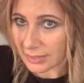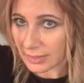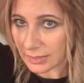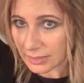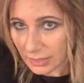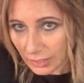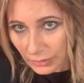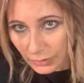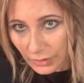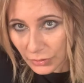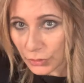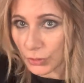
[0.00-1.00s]
So
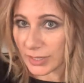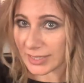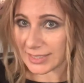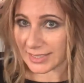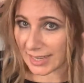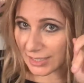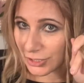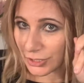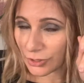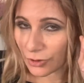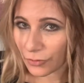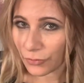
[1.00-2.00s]
you can section it
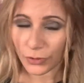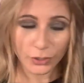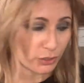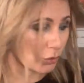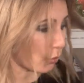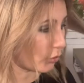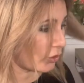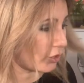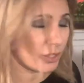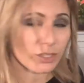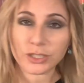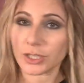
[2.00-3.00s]
off first or you can
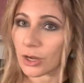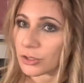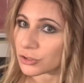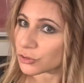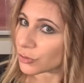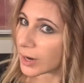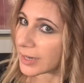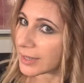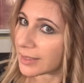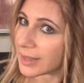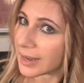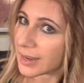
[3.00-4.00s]
just go straight in
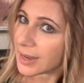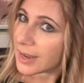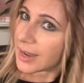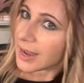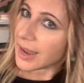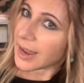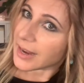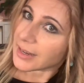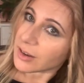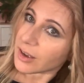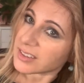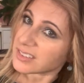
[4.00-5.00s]
there and
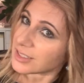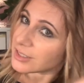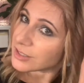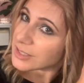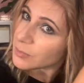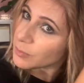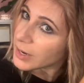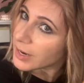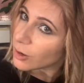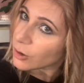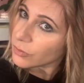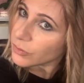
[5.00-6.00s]
uh, you can tip your head
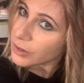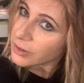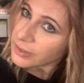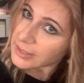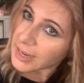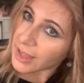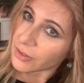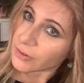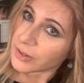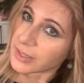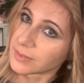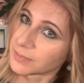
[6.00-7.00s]
over and gather
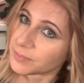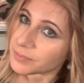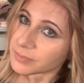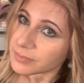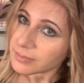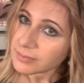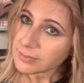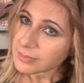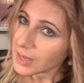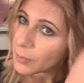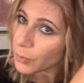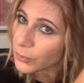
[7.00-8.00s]
it
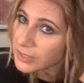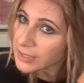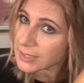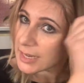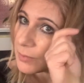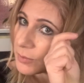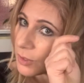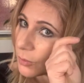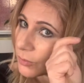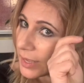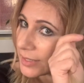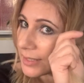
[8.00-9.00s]
but we're just going to keep going with
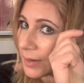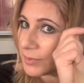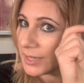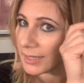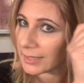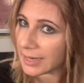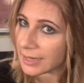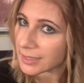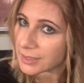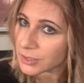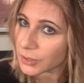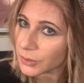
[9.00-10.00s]
that same technique.
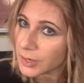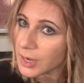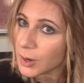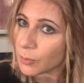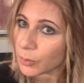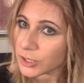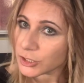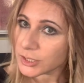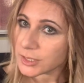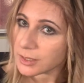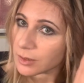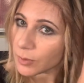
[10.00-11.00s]
So brush
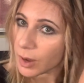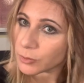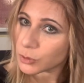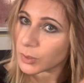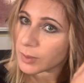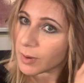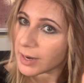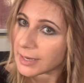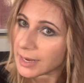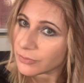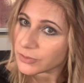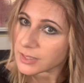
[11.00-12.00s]
I'm doing my
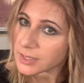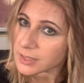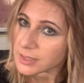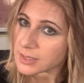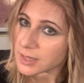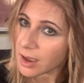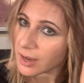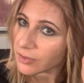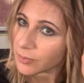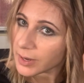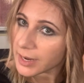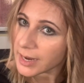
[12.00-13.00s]
left side of
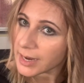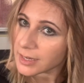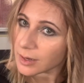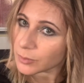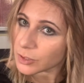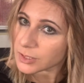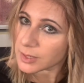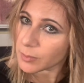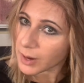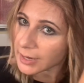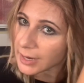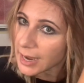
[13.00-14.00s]
my head. I'm using
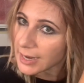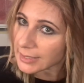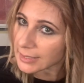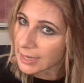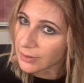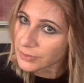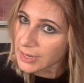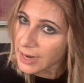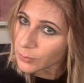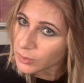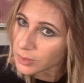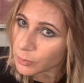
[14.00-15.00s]
my left hand
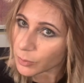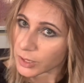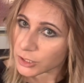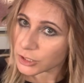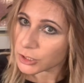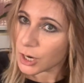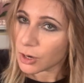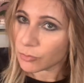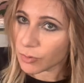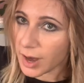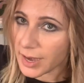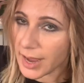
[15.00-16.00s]
with the brush,
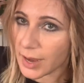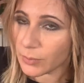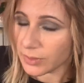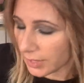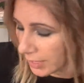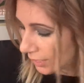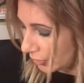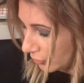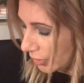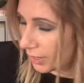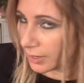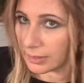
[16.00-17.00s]
right hand with the
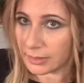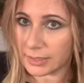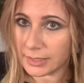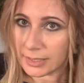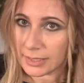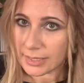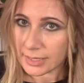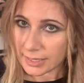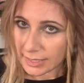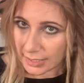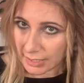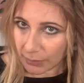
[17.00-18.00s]
hairdryer.
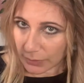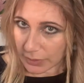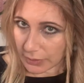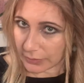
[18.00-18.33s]
And here we go.